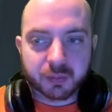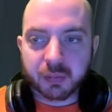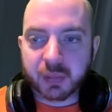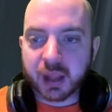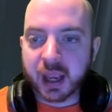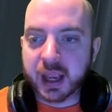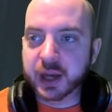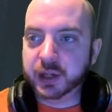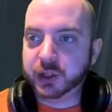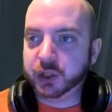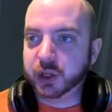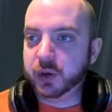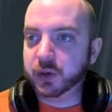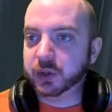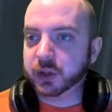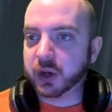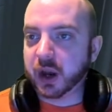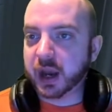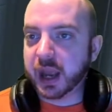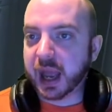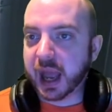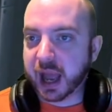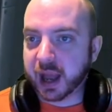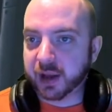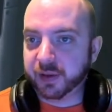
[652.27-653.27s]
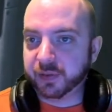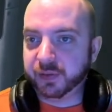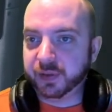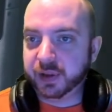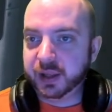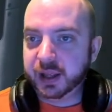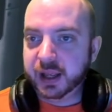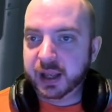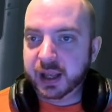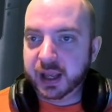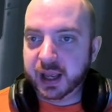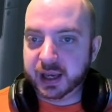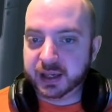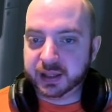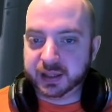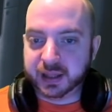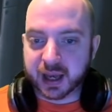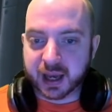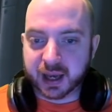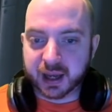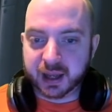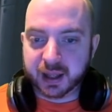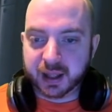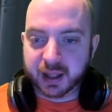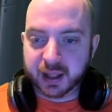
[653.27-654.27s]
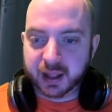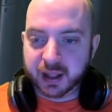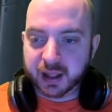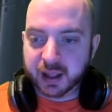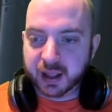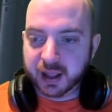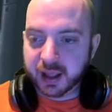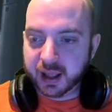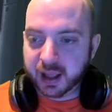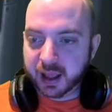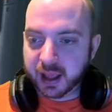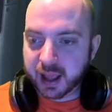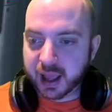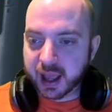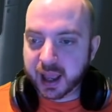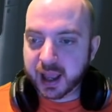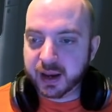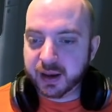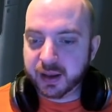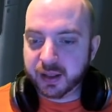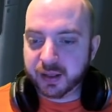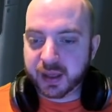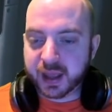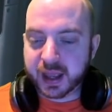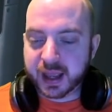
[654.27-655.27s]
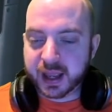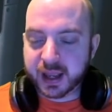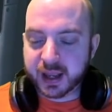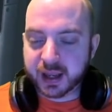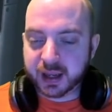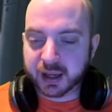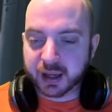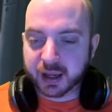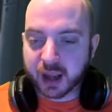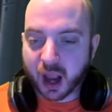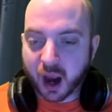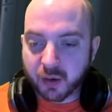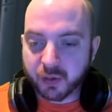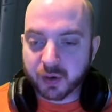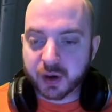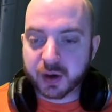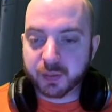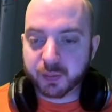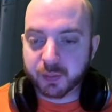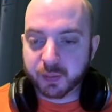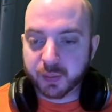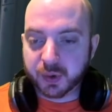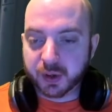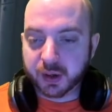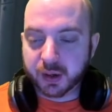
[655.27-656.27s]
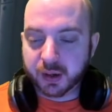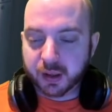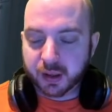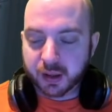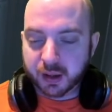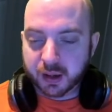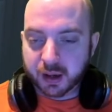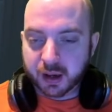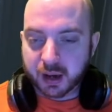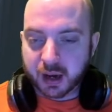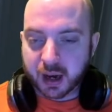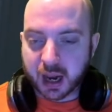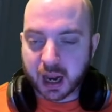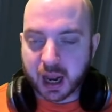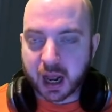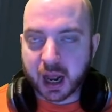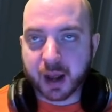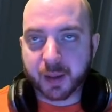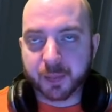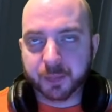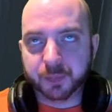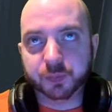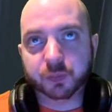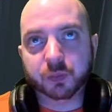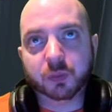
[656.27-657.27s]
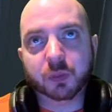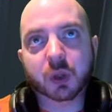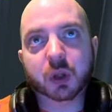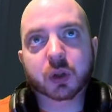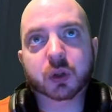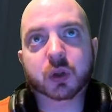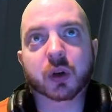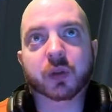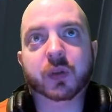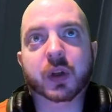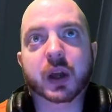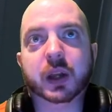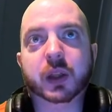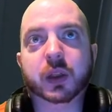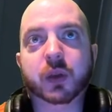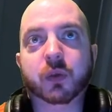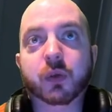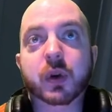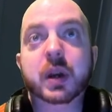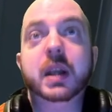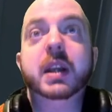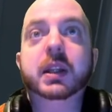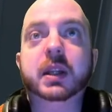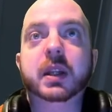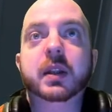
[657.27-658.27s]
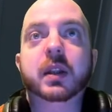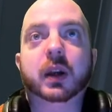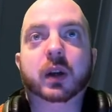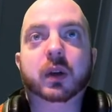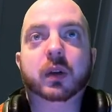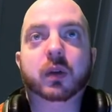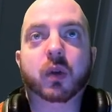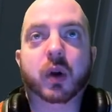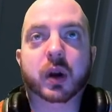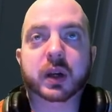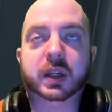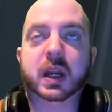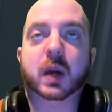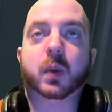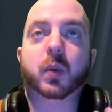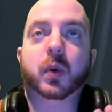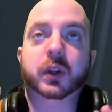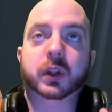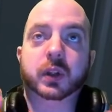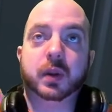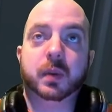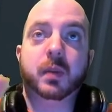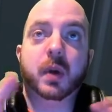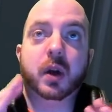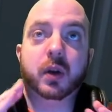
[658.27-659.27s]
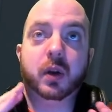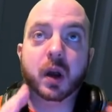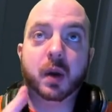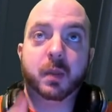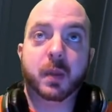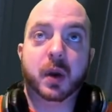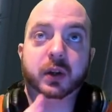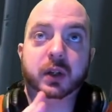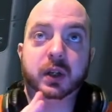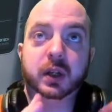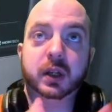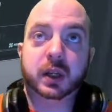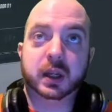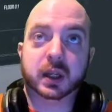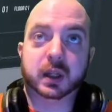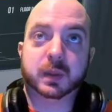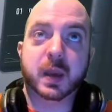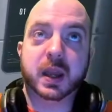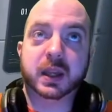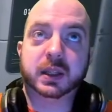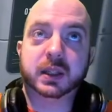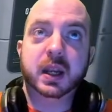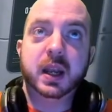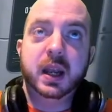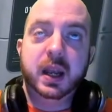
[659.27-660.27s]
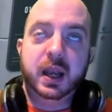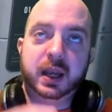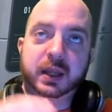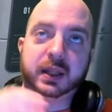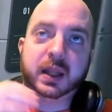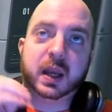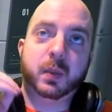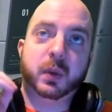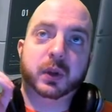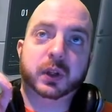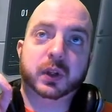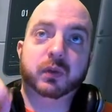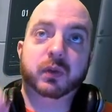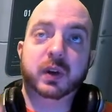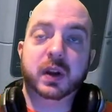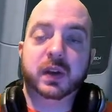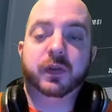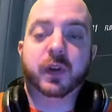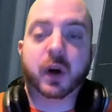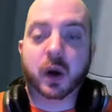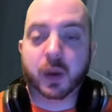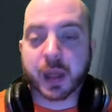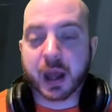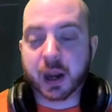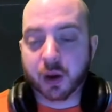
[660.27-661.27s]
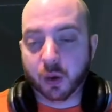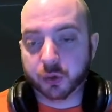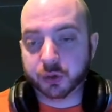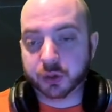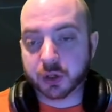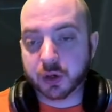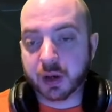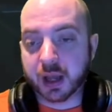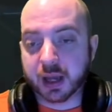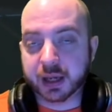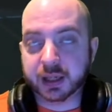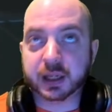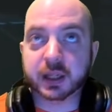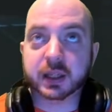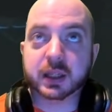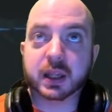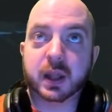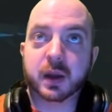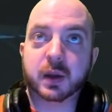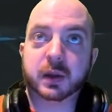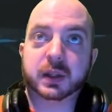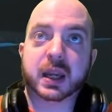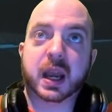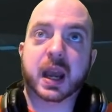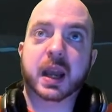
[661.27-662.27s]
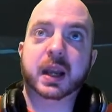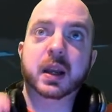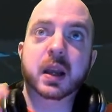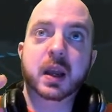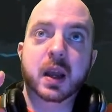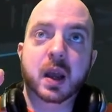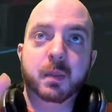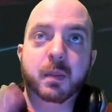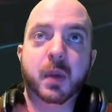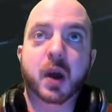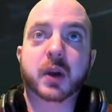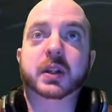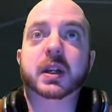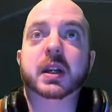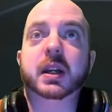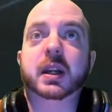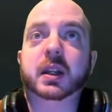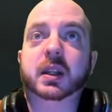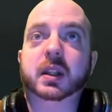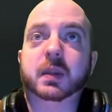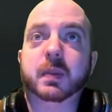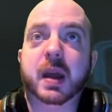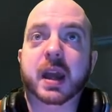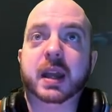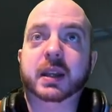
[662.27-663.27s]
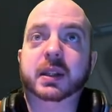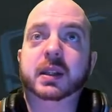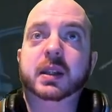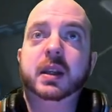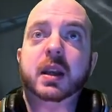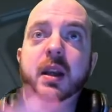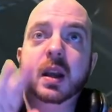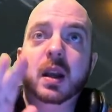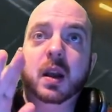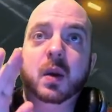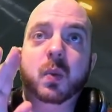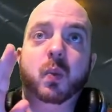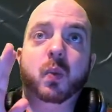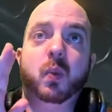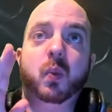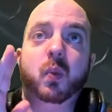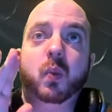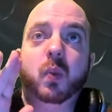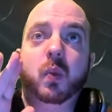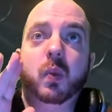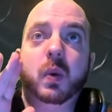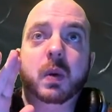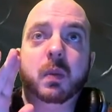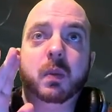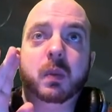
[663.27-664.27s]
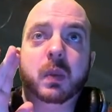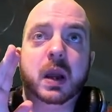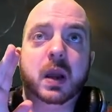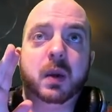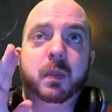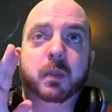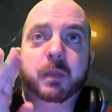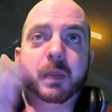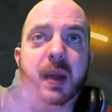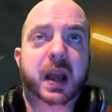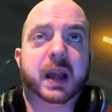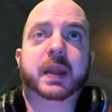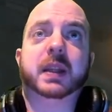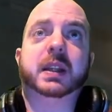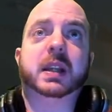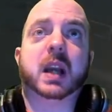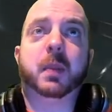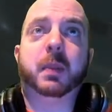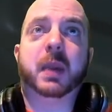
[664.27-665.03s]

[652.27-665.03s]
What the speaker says: issues I have is that in the current sort of like the reason that Crytek want to a motion to dismiss is they want to refile their lawsuit later. So they're saying motion to dismiss. We'll pick this up